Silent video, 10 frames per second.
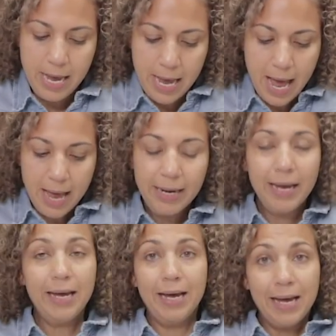And
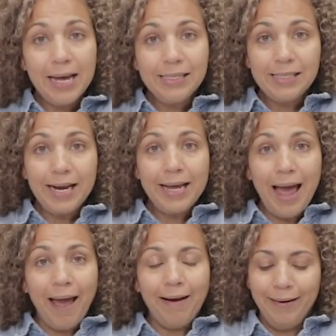like I said
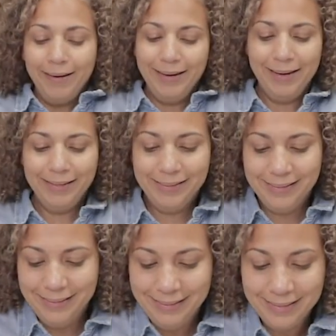again,
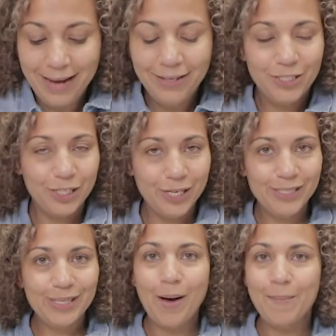it's
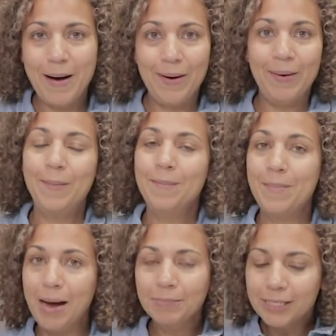just about
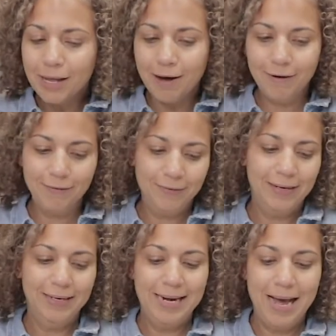mom's love,
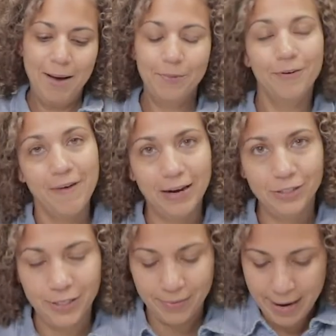not
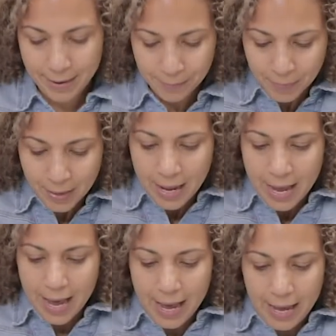perfection, right?
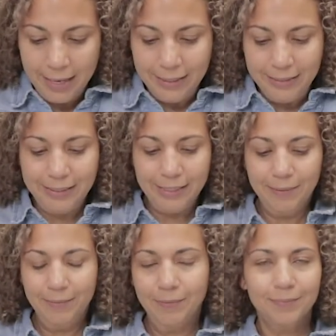And
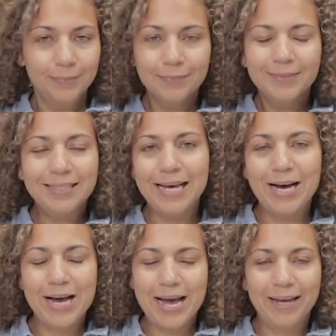seeing
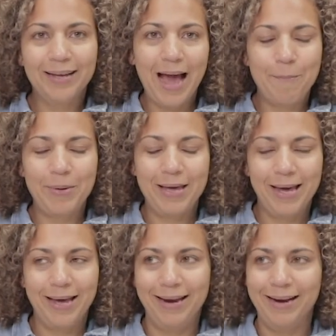a happy
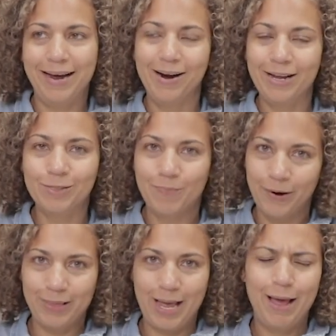kid on his
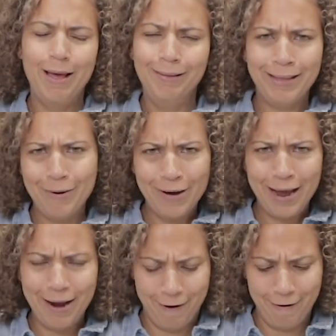birthday. They don't
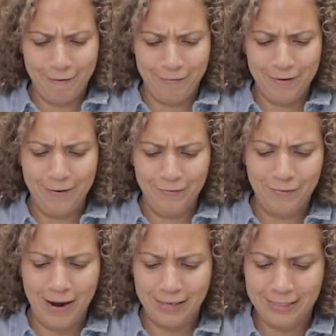care if the
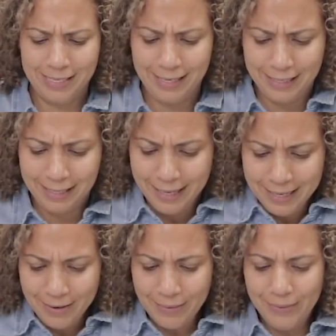frosting
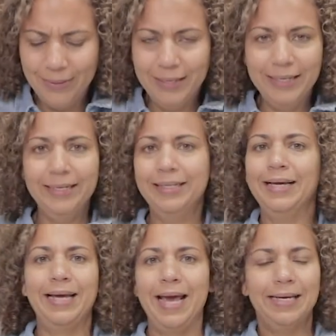or
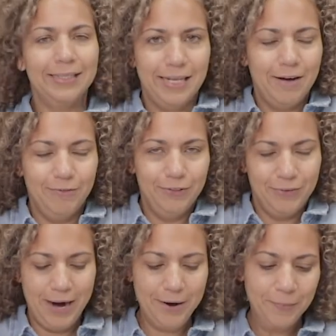the cake is leveled,
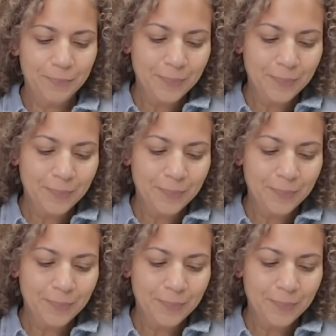right?